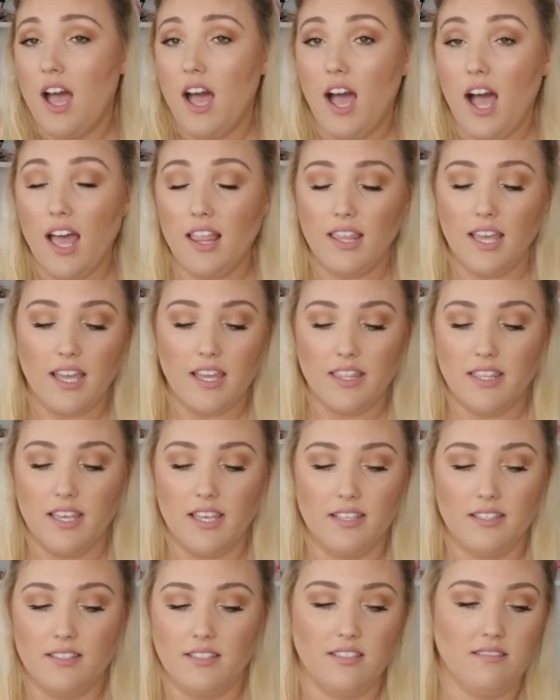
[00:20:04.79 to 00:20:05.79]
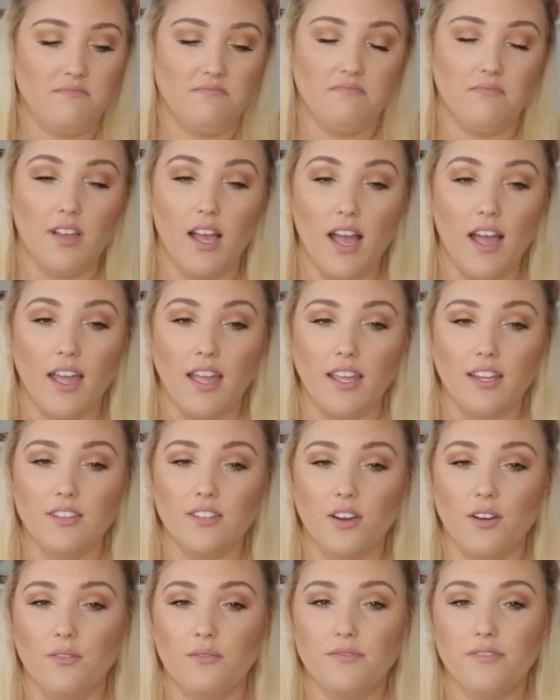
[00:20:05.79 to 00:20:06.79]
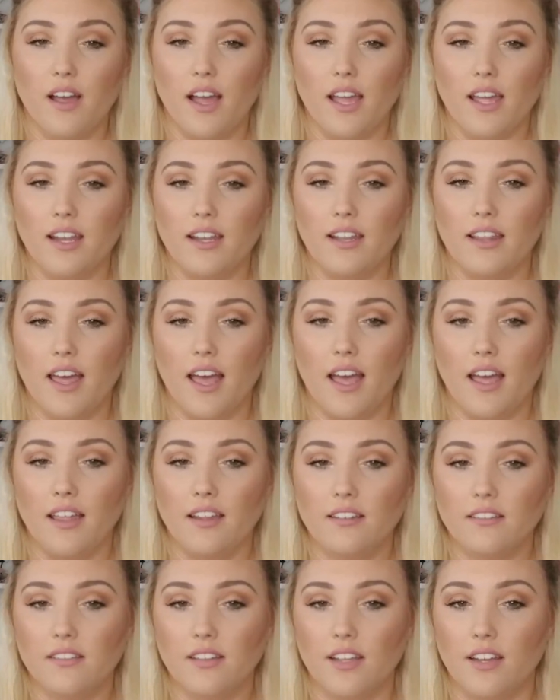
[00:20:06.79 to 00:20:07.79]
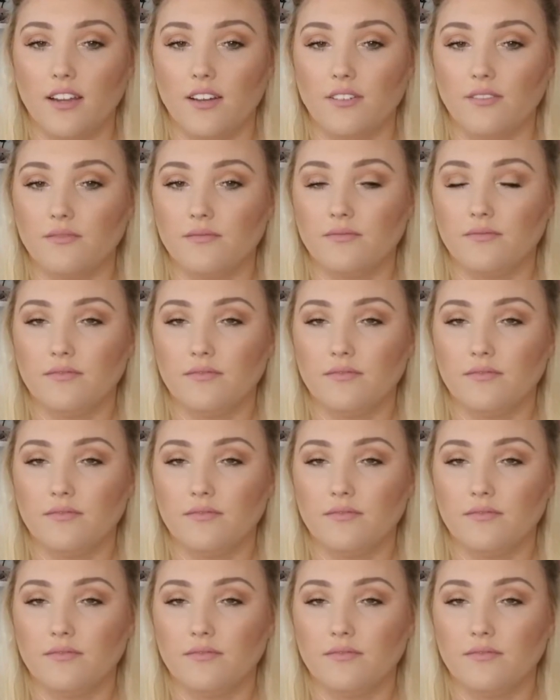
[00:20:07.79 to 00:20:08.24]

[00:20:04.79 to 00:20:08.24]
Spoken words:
I like this. I don't find that, you know,